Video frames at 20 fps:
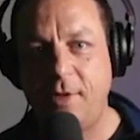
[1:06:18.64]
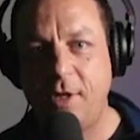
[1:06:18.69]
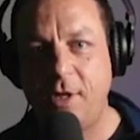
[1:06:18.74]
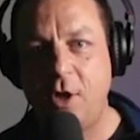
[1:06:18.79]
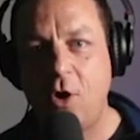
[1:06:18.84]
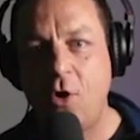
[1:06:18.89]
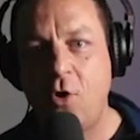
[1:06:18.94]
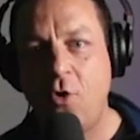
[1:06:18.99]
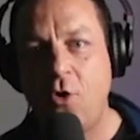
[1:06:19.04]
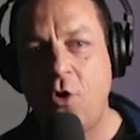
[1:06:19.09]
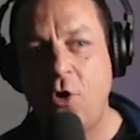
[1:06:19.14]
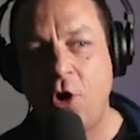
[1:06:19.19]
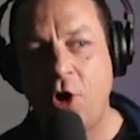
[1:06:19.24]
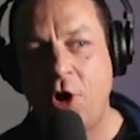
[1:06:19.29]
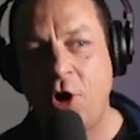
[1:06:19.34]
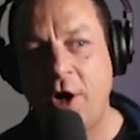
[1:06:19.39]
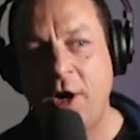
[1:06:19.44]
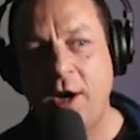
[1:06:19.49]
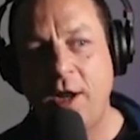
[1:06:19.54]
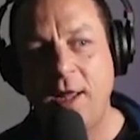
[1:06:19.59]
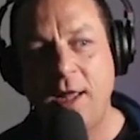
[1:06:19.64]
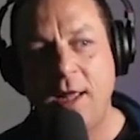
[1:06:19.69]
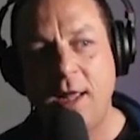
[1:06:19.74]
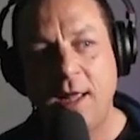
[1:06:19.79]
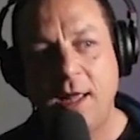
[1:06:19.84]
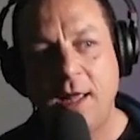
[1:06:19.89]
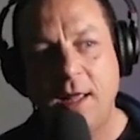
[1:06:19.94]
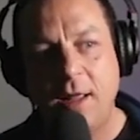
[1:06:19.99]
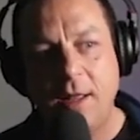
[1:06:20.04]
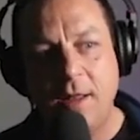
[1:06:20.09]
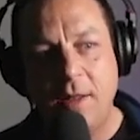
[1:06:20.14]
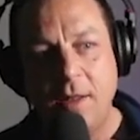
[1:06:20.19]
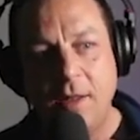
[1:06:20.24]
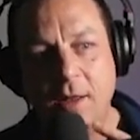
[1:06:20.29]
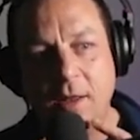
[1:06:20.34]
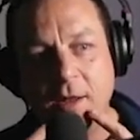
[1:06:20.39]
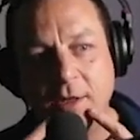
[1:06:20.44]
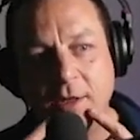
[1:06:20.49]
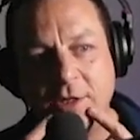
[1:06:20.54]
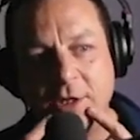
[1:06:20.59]
or
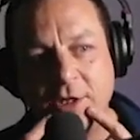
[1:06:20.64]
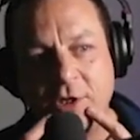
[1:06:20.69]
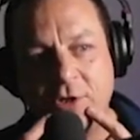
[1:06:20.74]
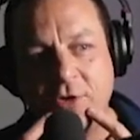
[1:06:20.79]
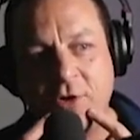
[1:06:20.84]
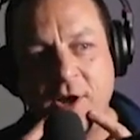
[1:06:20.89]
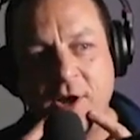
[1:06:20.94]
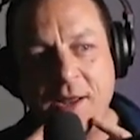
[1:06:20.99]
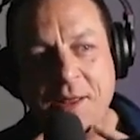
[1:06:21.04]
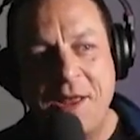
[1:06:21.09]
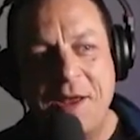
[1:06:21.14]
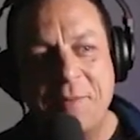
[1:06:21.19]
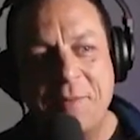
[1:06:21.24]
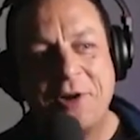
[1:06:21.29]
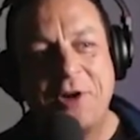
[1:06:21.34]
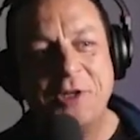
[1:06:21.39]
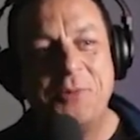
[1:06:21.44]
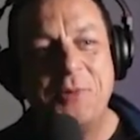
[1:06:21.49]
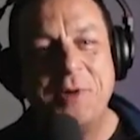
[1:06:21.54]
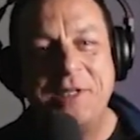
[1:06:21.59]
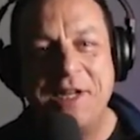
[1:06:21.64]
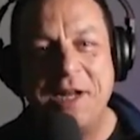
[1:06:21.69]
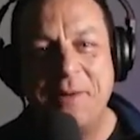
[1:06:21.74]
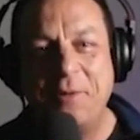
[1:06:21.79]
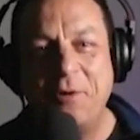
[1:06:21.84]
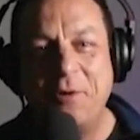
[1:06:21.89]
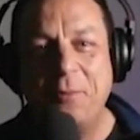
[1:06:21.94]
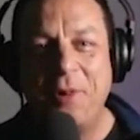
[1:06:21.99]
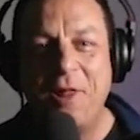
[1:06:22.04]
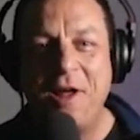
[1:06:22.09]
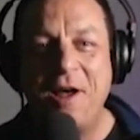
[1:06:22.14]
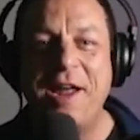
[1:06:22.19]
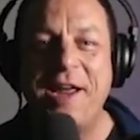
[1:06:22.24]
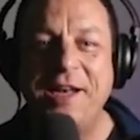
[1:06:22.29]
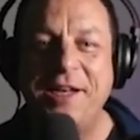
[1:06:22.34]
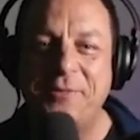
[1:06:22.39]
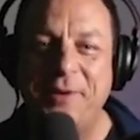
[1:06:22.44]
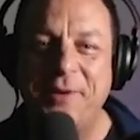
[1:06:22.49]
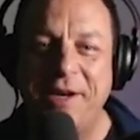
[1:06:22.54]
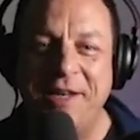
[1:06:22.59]
to try, because we're double
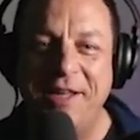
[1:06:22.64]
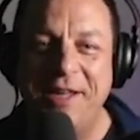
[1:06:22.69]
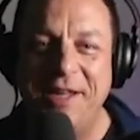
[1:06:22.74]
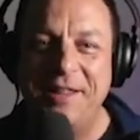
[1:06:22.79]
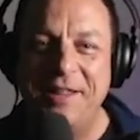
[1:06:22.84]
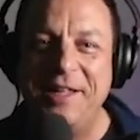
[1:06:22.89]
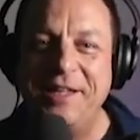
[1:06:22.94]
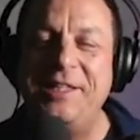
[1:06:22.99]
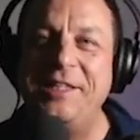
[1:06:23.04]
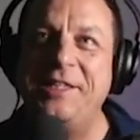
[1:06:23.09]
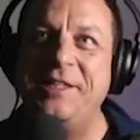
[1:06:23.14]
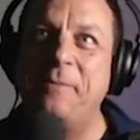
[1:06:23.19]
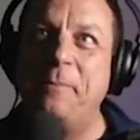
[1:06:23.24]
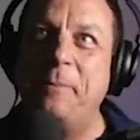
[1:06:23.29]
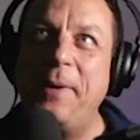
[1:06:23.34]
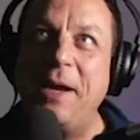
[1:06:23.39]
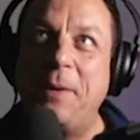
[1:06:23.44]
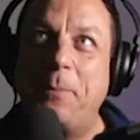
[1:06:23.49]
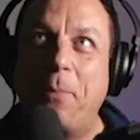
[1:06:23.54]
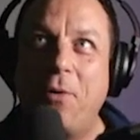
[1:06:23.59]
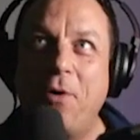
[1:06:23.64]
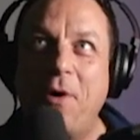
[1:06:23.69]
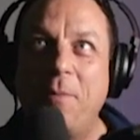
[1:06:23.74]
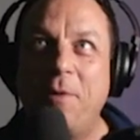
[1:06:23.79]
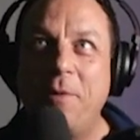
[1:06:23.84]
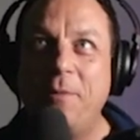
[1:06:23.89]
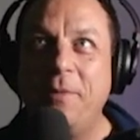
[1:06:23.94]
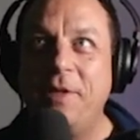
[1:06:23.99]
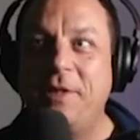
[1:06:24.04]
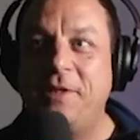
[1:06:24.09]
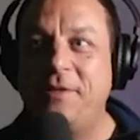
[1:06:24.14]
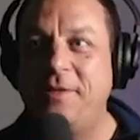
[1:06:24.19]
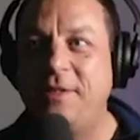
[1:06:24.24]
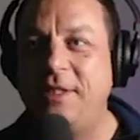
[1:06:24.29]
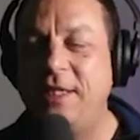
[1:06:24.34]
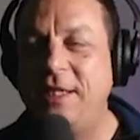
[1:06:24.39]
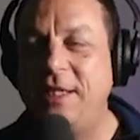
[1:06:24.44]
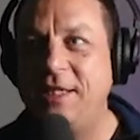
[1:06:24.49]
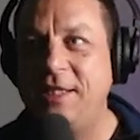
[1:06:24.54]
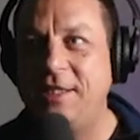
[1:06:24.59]
blind. This is the big problem with
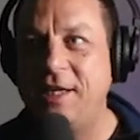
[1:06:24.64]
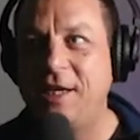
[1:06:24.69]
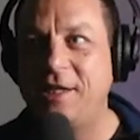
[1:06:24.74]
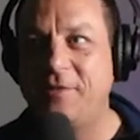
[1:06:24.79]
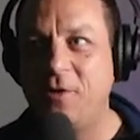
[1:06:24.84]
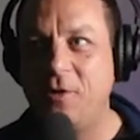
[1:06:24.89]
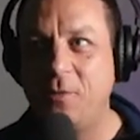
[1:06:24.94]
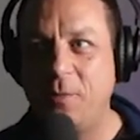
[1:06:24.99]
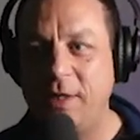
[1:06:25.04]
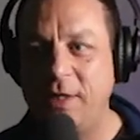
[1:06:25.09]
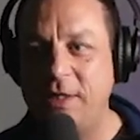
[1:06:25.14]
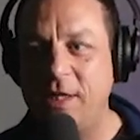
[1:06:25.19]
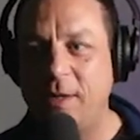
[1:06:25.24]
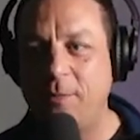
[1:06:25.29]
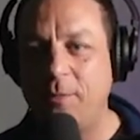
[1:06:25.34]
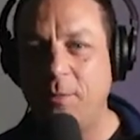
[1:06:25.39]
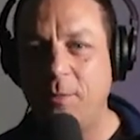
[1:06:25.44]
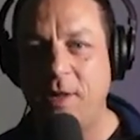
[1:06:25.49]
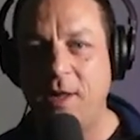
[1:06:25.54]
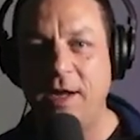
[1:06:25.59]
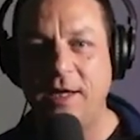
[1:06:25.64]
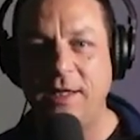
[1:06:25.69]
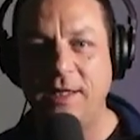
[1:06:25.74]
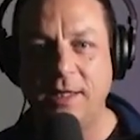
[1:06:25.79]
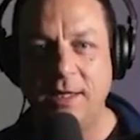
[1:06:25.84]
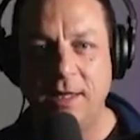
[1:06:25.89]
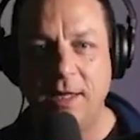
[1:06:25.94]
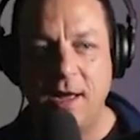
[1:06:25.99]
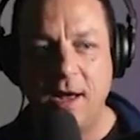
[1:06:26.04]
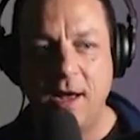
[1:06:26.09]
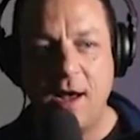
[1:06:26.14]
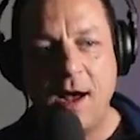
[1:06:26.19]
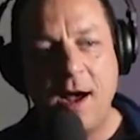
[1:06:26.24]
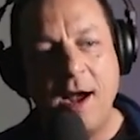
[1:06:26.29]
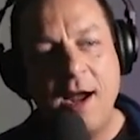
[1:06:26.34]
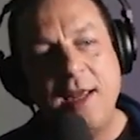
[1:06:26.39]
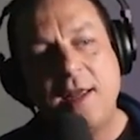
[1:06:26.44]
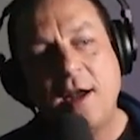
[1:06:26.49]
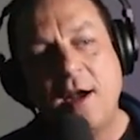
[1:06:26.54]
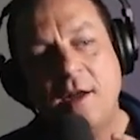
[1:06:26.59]
teaching saxophone. We're double blind.
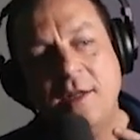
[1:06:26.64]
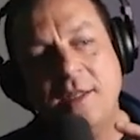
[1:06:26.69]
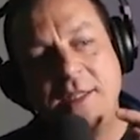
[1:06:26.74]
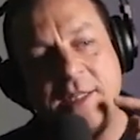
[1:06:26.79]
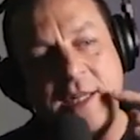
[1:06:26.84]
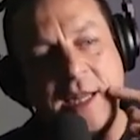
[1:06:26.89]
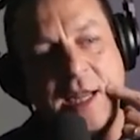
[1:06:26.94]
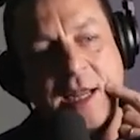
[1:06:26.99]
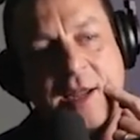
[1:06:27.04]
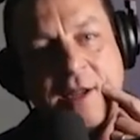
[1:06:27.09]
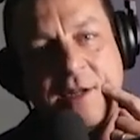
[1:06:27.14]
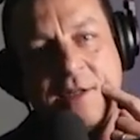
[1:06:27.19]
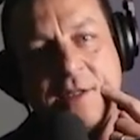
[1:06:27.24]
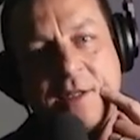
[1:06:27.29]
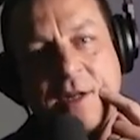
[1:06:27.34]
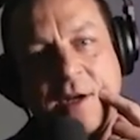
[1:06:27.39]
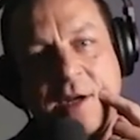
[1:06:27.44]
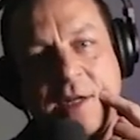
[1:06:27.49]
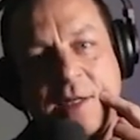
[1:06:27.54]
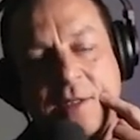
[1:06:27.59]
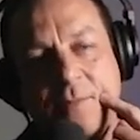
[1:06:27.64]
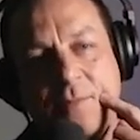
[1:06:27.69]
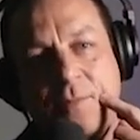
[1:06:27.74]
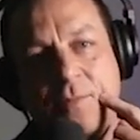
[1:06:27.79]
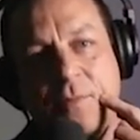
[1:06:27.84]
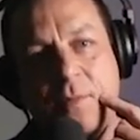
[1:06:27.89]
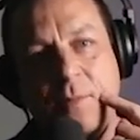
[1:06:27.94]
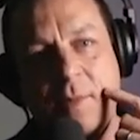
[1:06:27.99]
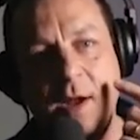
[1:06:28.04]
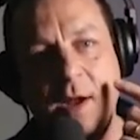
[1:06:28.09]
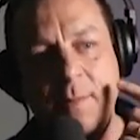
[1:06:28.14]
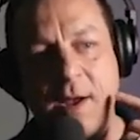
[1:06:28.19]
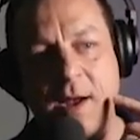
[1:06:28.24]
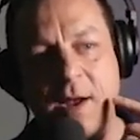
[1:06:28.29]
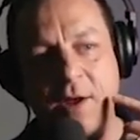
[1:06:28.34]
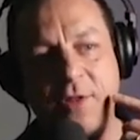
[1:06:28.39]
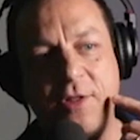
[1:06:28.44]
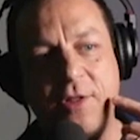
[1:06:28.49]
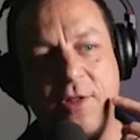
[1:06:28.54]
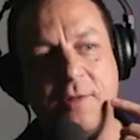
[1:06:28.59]
I can't see inside my
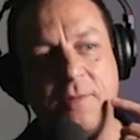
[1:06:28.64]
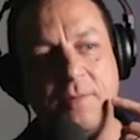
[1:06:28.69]
mouth.